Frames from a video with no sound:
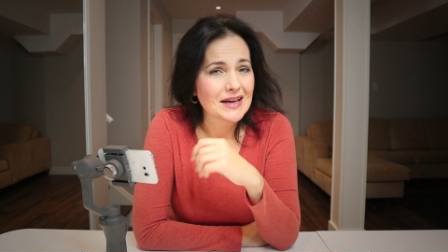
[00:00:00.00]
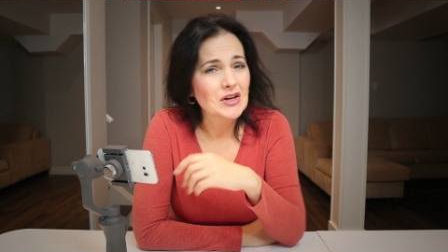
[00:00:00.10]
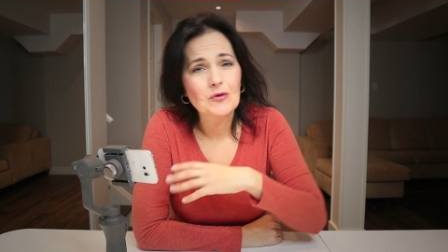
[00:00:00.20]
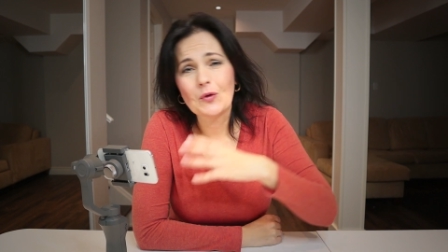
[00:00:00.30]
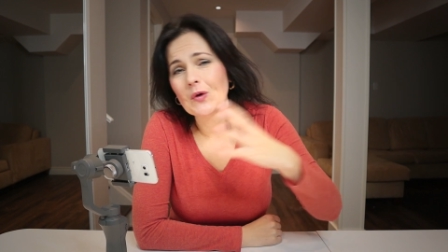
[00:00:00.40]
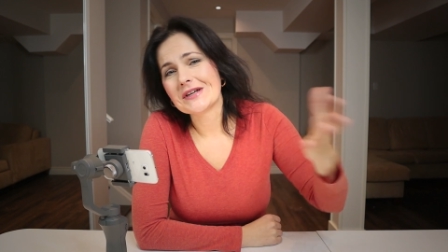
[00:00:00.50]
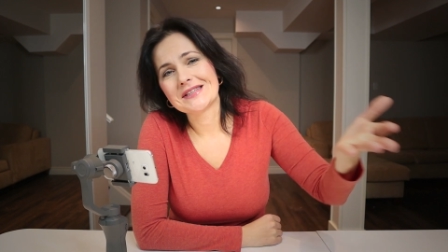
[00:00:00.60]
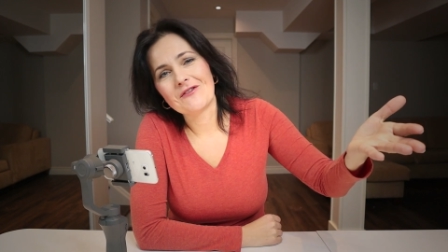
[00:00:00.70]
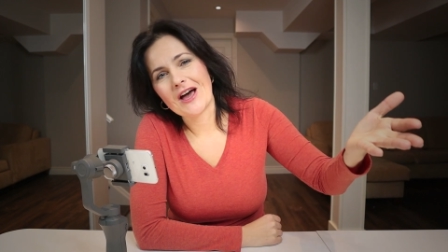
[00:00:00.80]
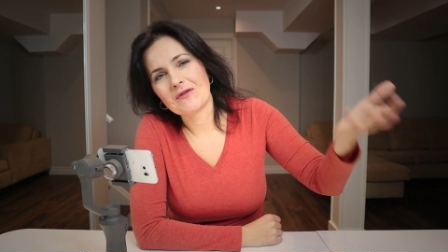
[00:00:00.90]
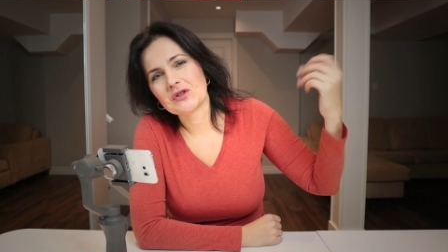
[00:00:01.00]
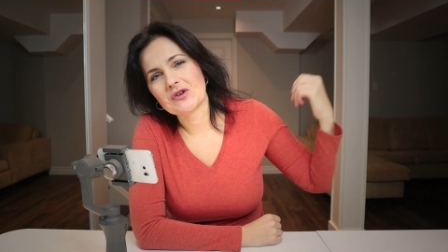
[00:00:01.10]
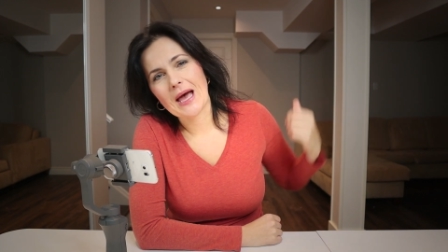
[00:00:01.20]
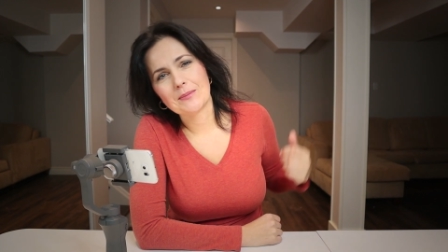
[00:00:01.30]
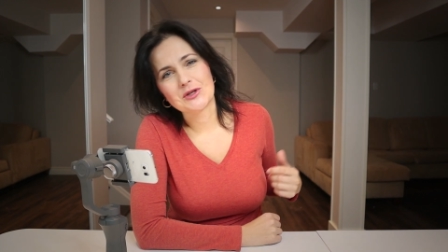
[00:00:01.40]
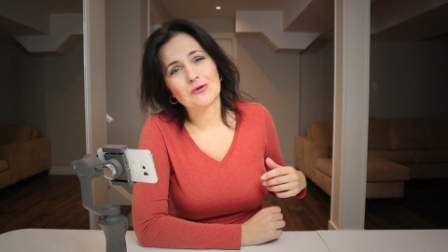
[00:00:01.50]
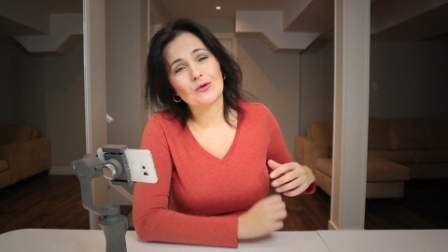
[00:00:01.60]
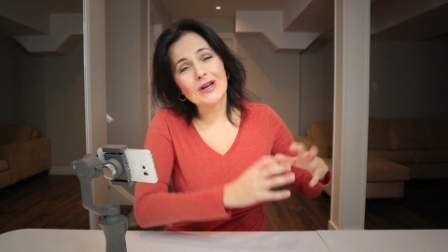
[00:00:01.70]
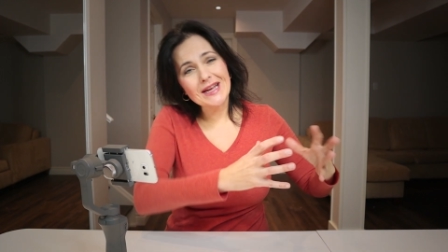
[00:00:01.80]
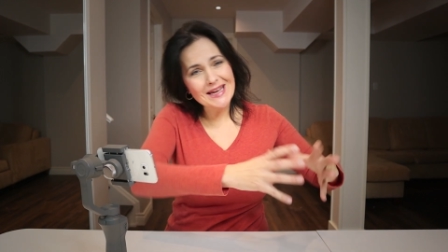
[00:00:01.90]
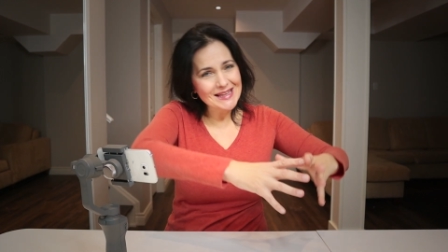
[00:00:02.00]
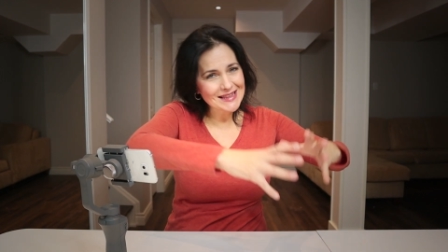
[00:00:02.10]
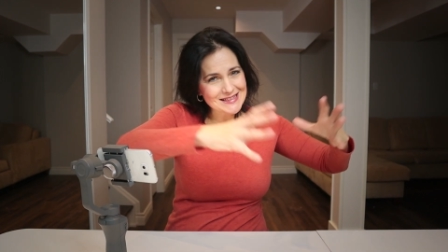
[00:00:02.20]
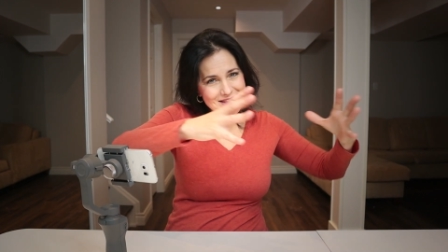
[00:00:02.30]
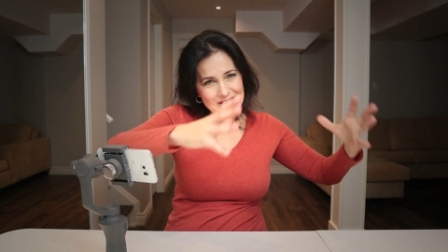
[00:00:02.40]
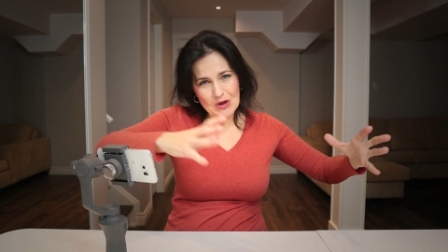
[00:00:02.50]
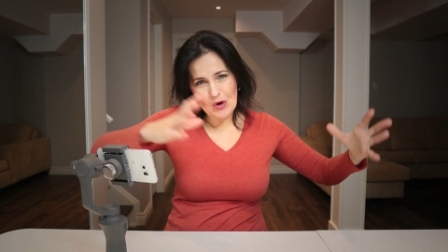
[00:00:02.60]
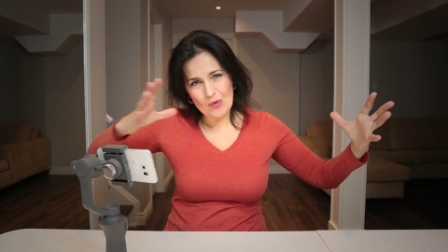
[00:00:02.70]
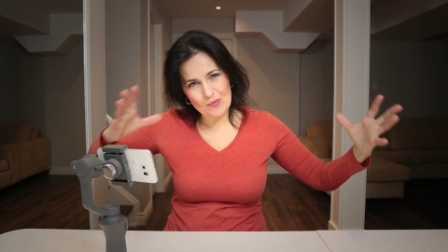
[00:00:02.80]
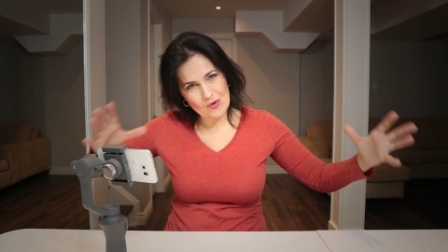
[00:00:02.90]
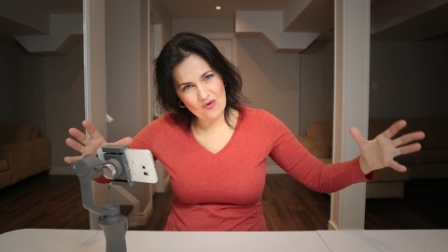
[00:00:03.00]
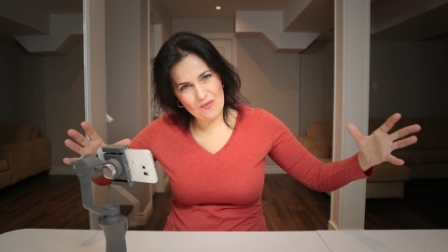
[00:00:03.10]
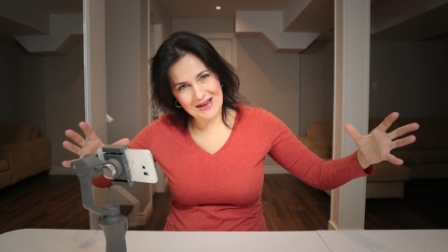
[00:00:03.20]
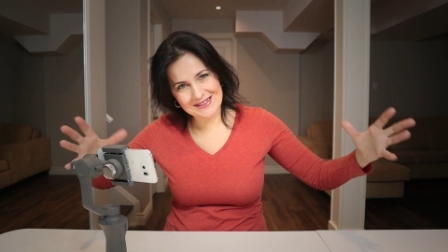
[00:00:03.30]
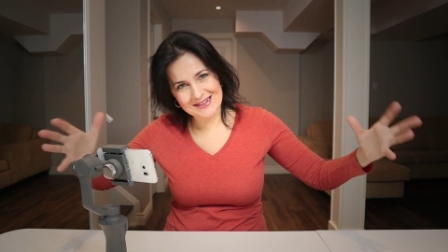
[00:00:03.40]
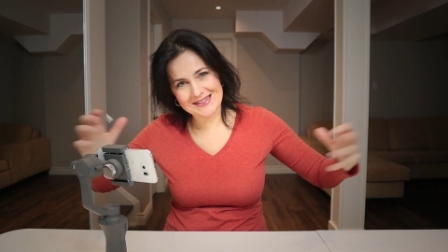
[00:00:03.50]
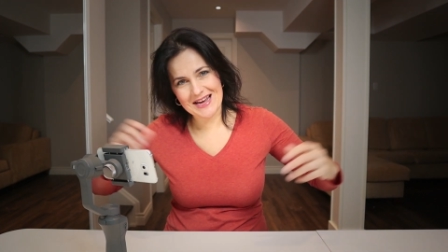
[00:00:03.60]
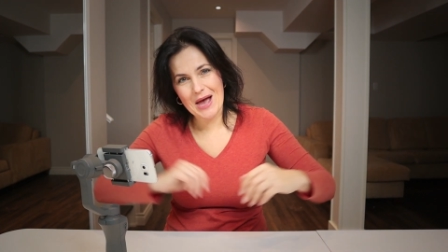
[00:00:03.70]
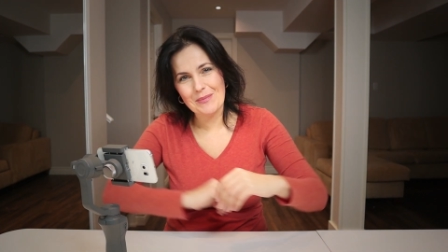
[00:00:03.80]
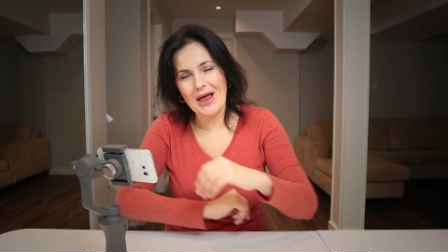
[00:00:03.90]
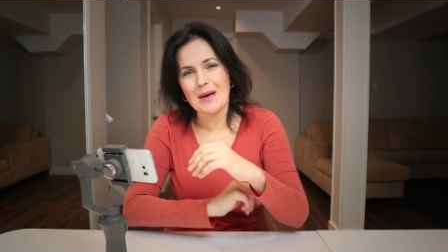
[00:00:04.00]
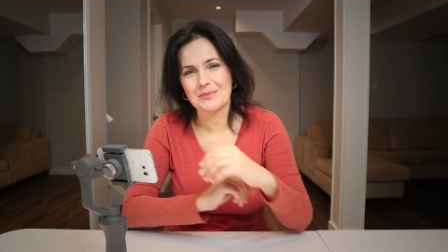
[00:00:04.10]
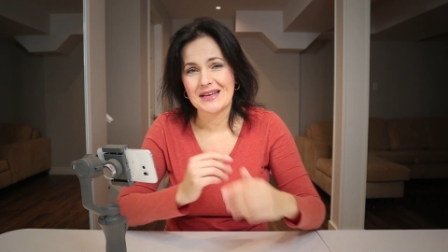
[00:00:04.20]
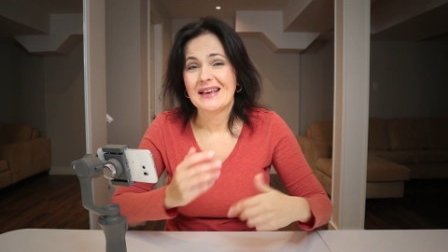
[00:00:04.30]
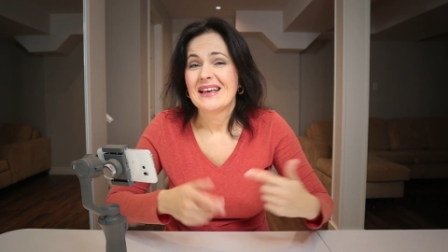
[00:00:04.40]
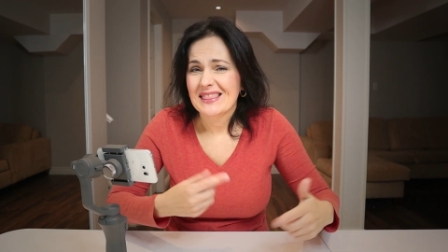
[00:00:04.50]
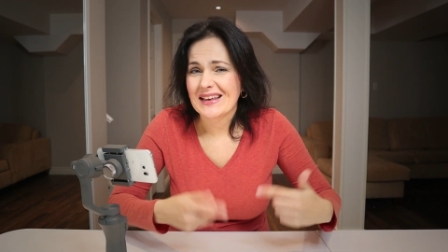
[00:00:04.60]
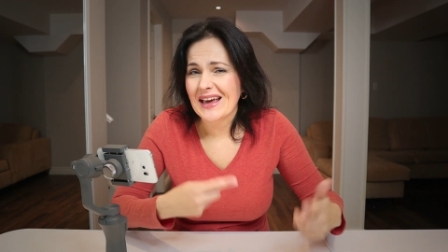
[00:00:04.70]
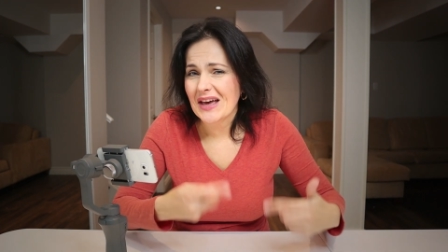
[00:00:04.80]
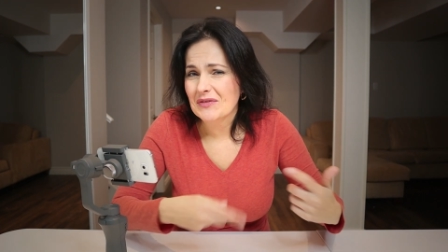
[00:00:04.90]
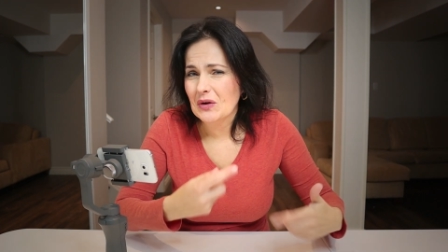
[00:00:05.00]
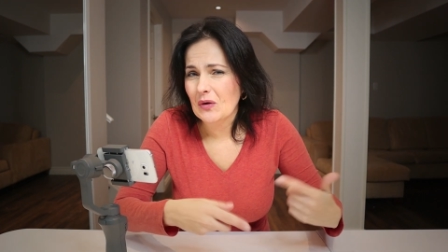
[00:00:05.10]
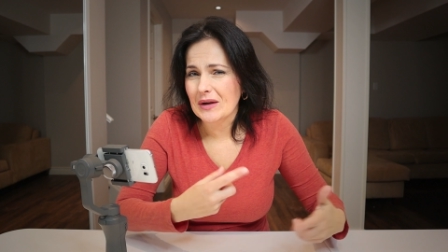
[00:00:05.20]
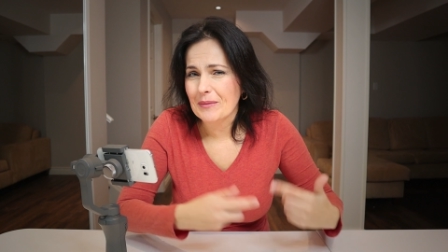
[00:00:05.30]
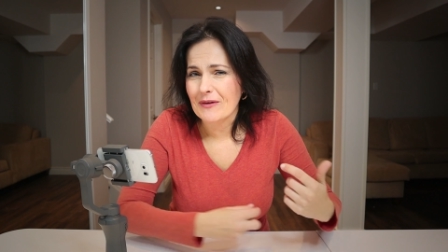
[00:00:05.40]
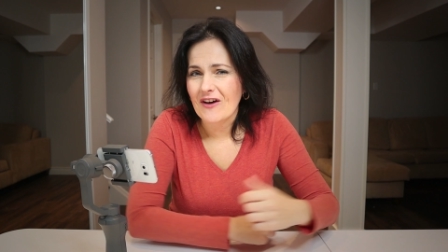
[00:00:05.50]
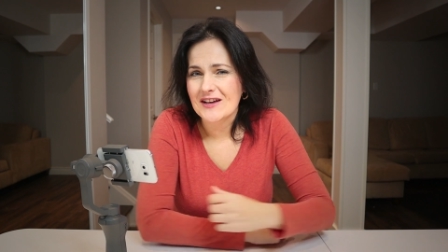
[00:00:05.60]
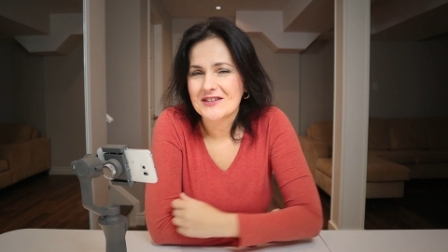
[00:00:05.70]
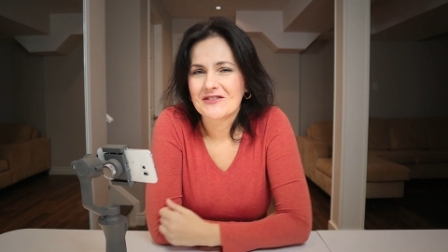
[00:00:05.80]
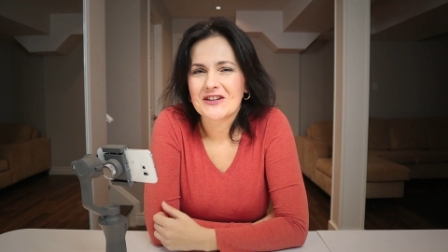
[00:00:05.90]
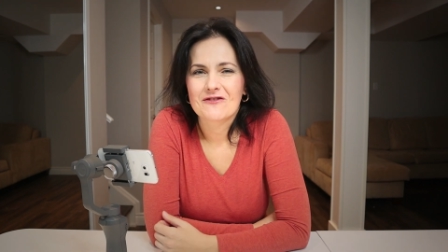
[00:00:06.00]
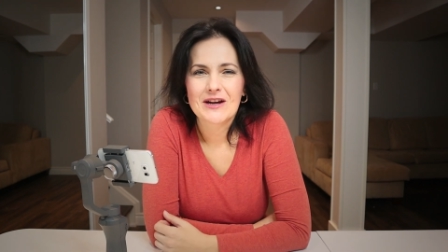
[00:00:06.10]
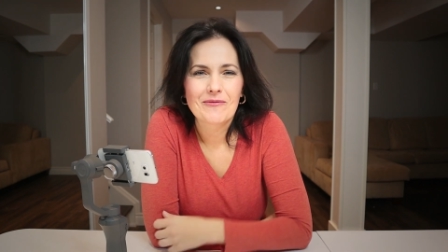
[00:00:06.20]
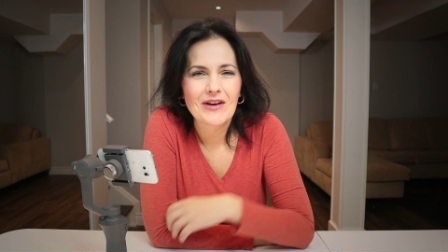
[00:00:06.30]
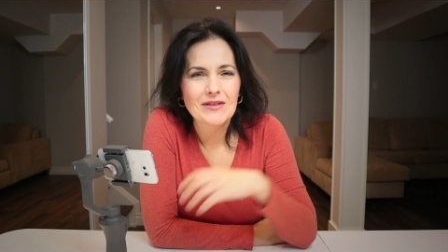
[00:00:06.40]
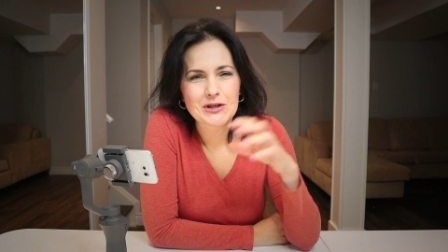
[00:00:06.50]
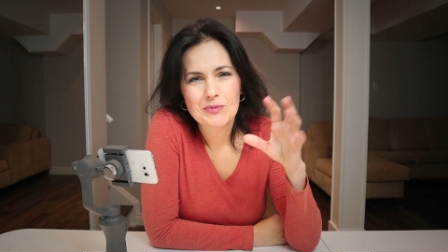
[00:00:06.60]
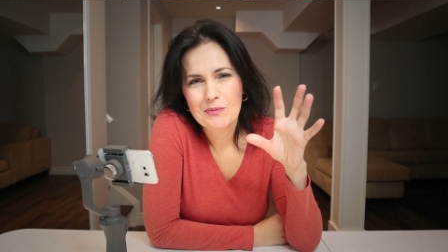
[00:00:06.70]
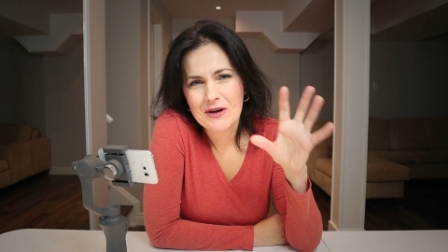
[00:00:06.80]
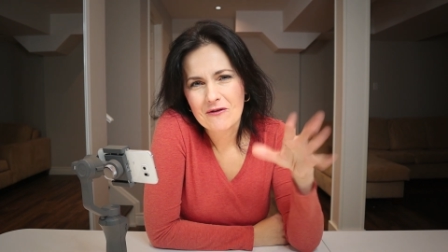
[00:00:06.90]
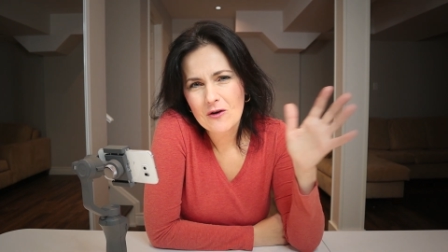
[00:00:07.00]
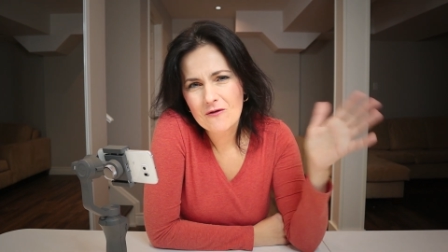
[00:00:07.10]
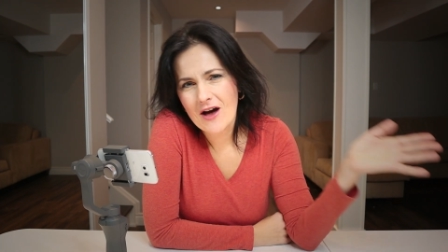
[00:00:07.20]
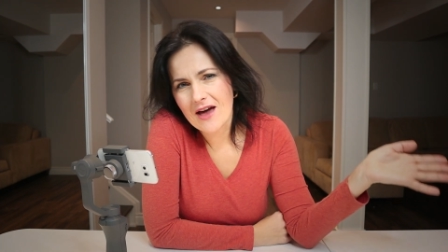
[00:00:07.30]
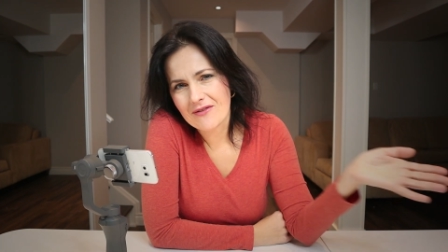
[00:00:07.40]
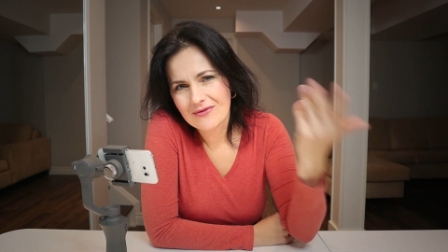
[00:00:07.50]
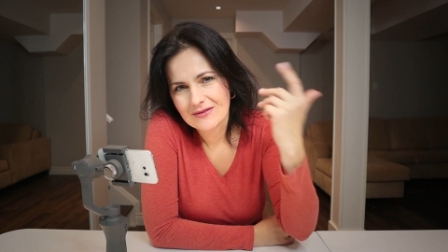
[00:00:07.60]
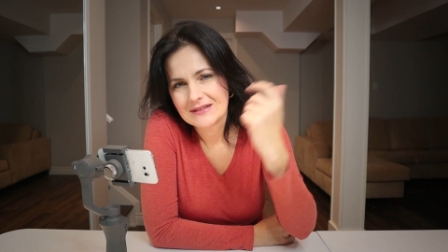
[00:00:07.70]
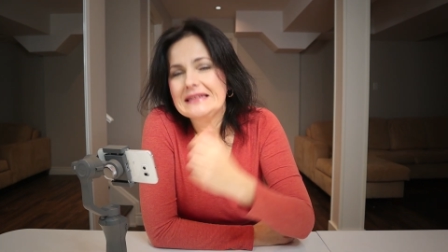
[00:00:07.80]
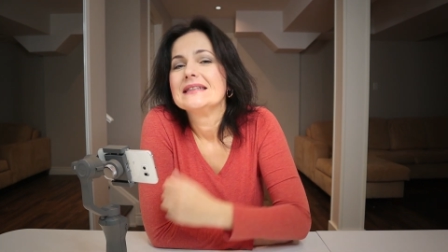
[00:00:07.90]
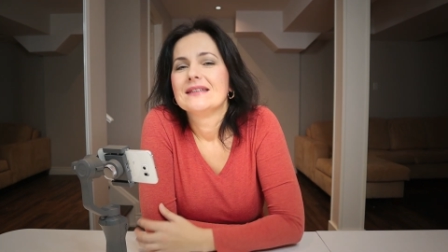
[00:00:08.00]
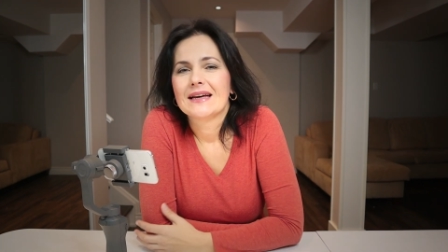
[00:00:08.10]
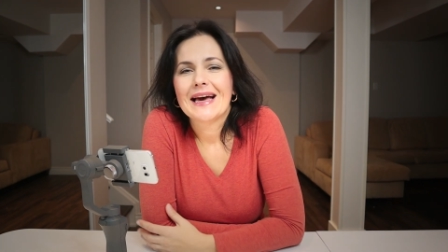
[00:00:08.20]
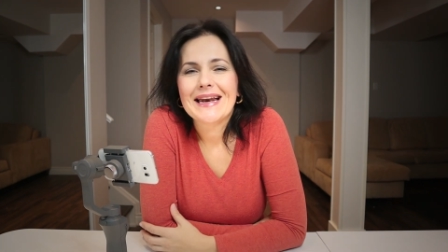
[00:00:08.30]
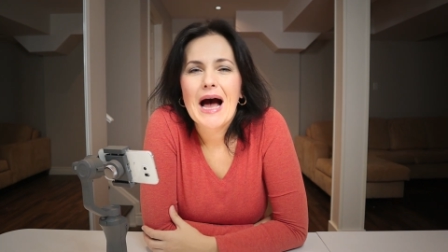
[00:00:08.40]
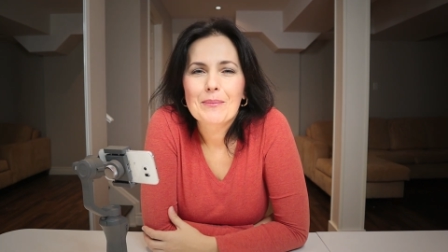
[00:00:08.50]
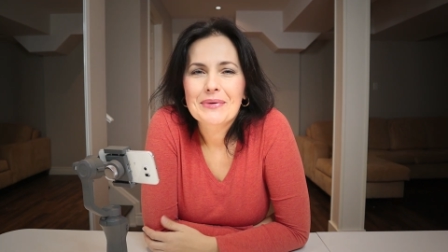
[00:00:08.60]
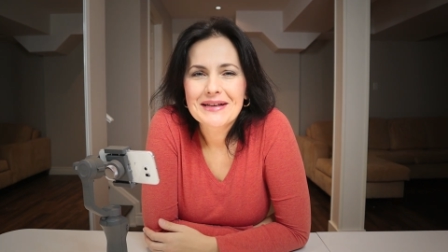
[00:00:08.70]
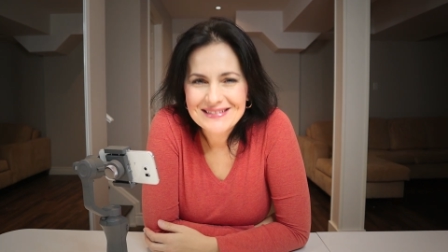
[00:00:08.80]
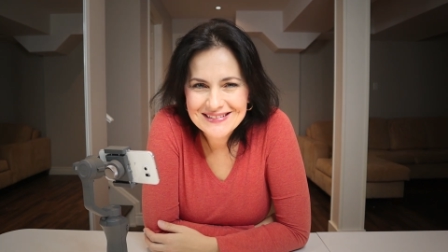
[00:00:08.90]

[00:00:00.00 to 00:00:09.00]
And of course, if I want to capture really slow movement in a time lapse, then I have to go a little bit faster with the frame rate, which would be 4 or 5 and up.